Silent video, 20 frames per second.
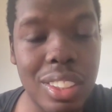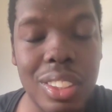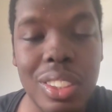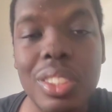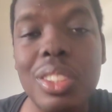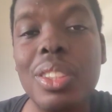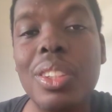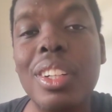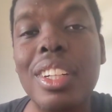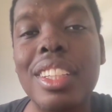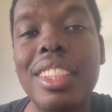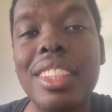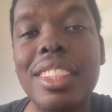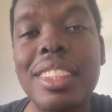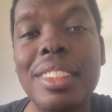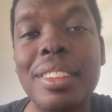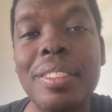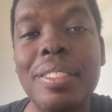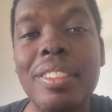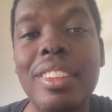
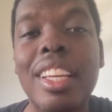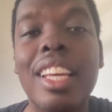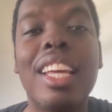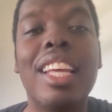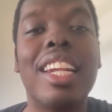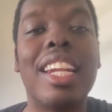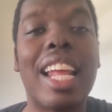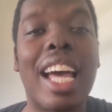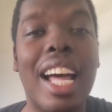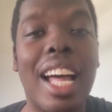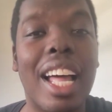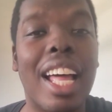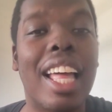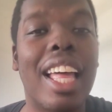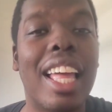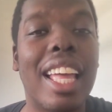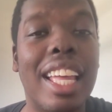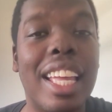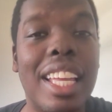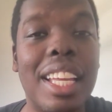Georgia. Now,
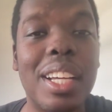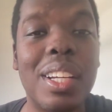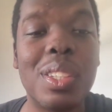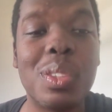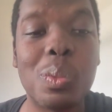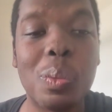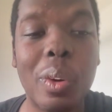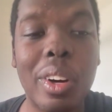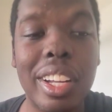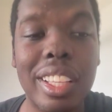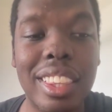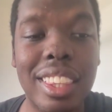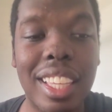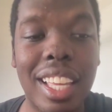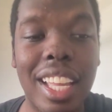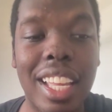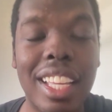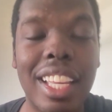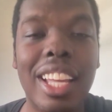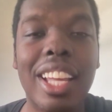here's one
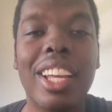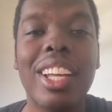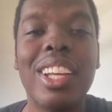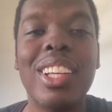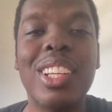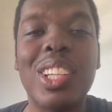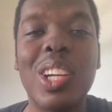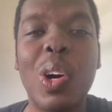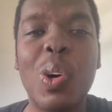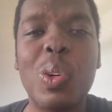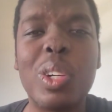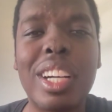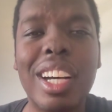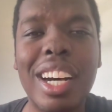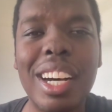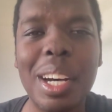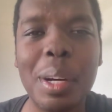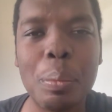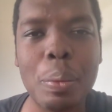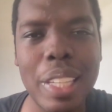thing. Your
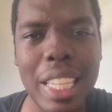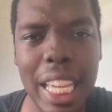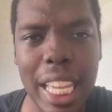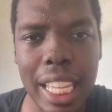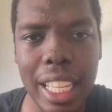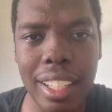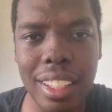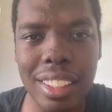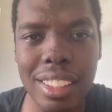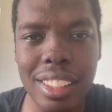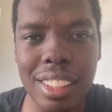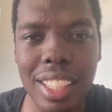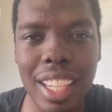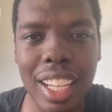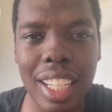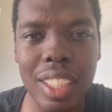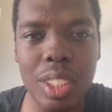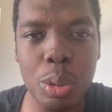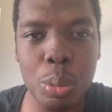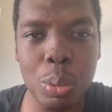cupcake
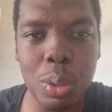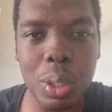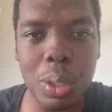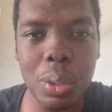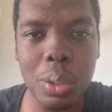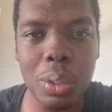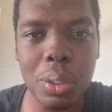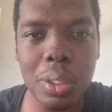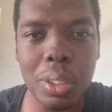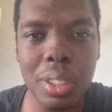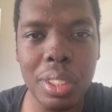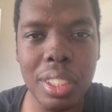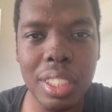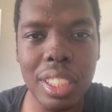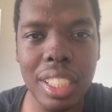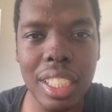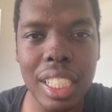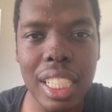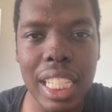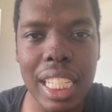schedule
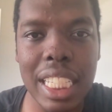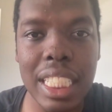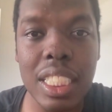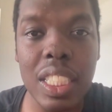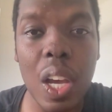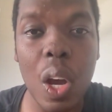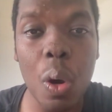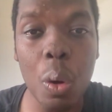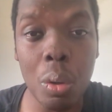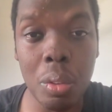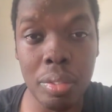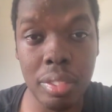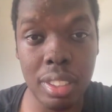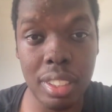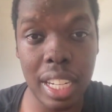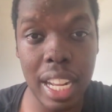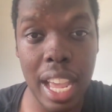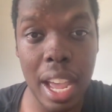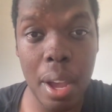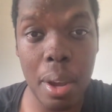is over
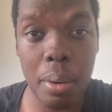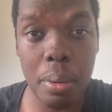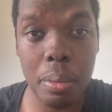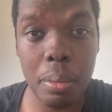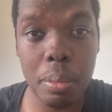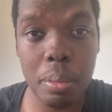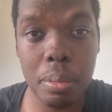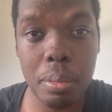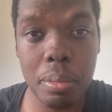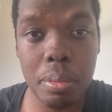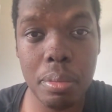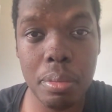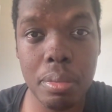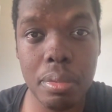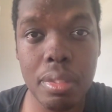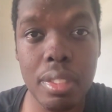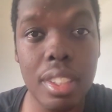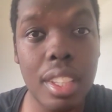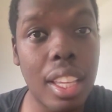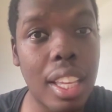now.
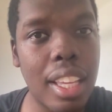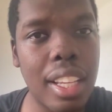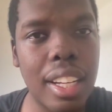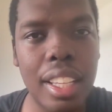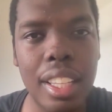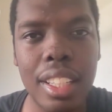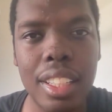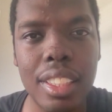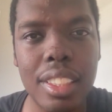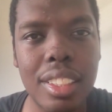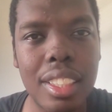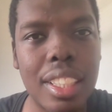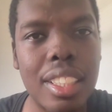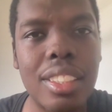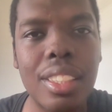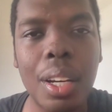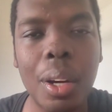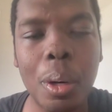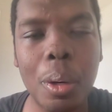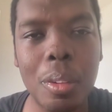It is.
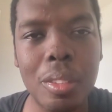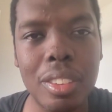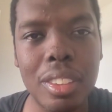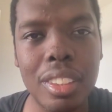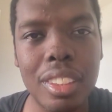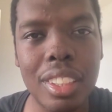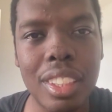It's over.